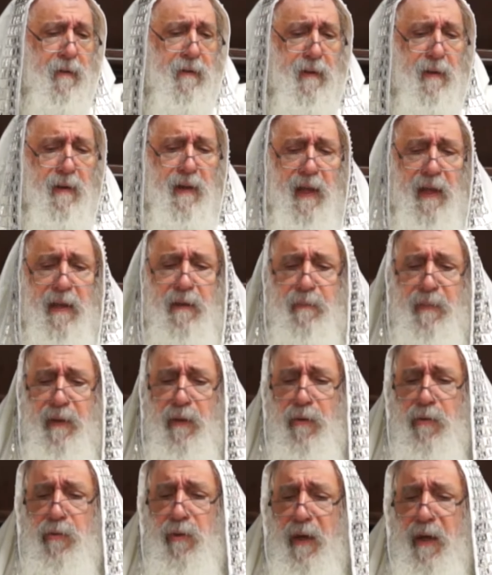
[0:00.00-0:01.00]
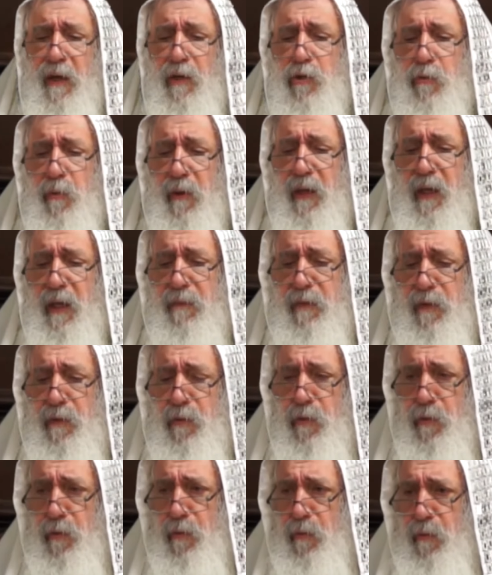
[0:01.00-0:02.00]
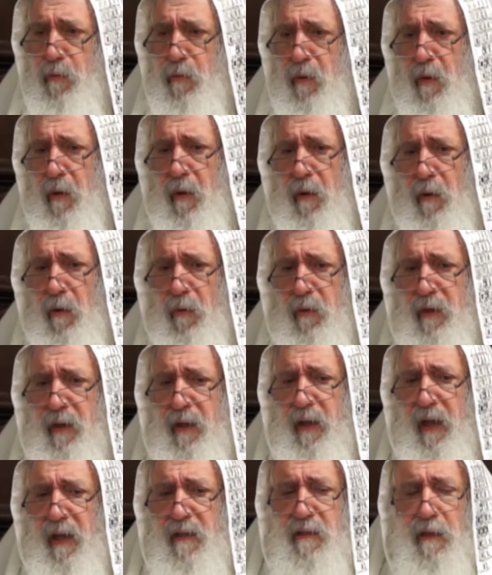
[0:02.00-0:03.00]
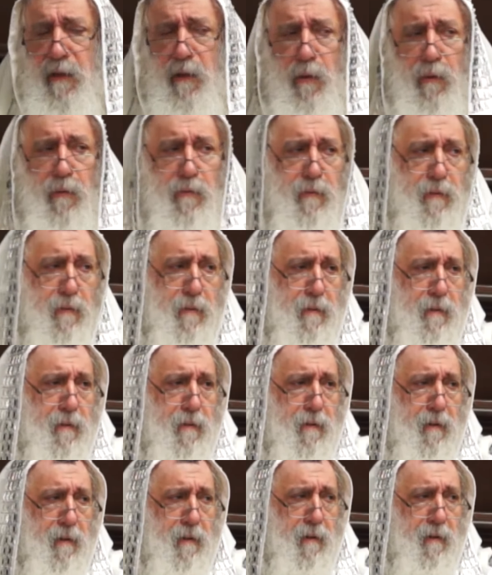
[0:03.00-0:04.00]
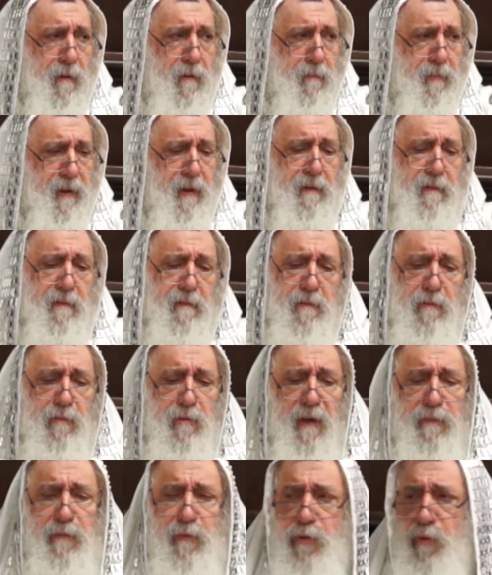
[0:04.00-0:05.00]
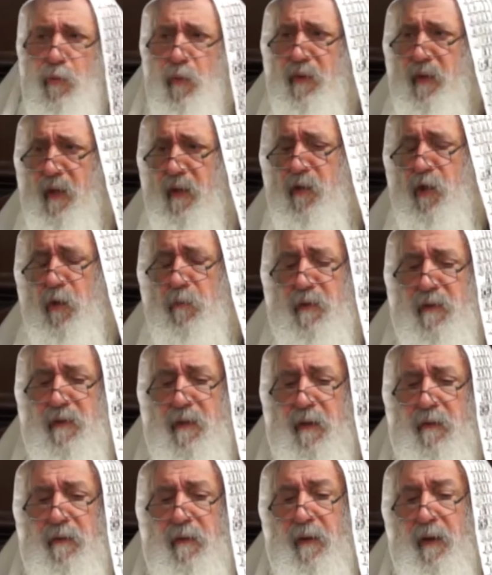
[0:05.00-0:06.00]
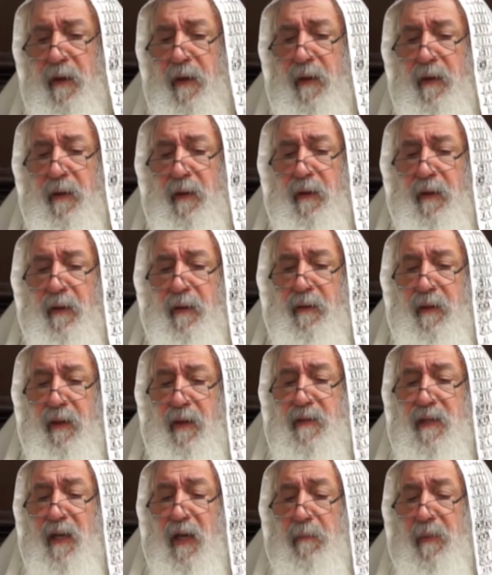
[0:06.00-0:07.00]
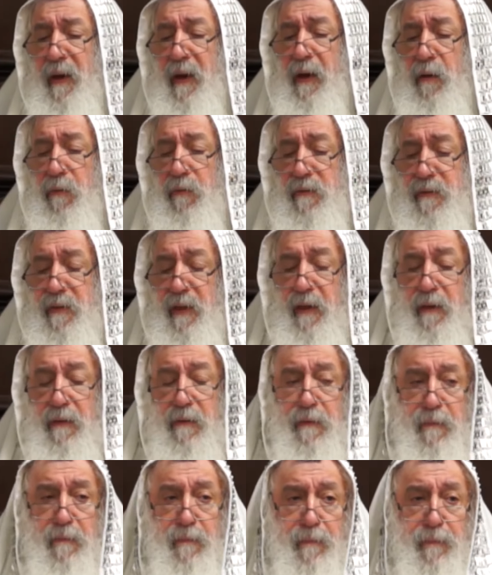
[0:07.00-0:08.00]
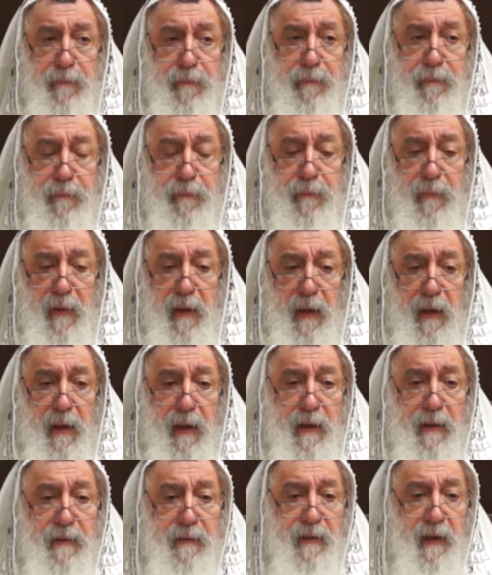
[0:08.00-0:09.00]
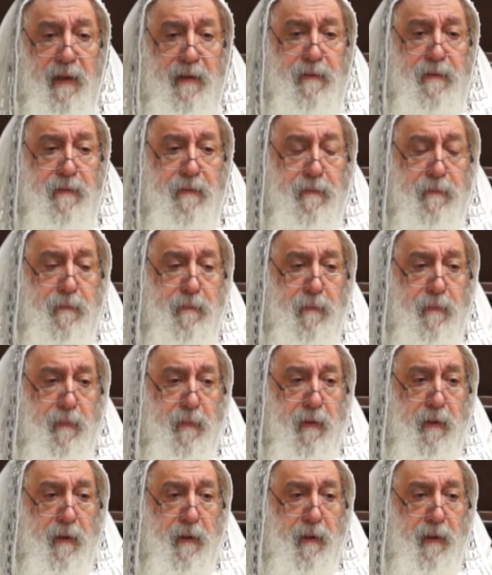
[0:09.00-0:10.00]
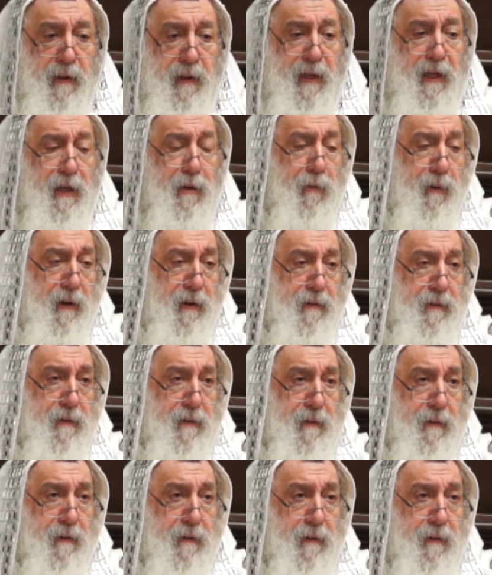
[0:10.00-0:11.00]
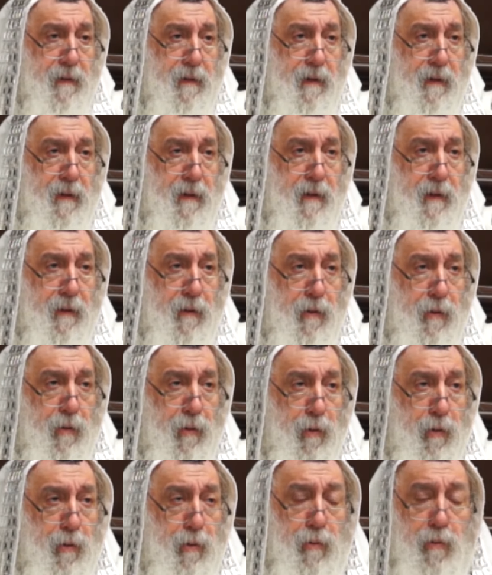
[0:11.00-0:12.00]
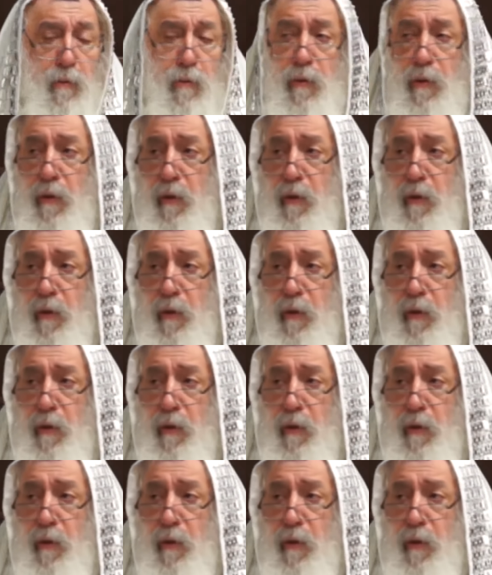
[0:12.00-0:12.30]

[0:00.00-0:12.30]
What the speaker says: The land belongs to HaKadosh Baruch Hu. Give it to you only as a loan. But you have to do what Hashem said. There is a Gemara who said that anyone who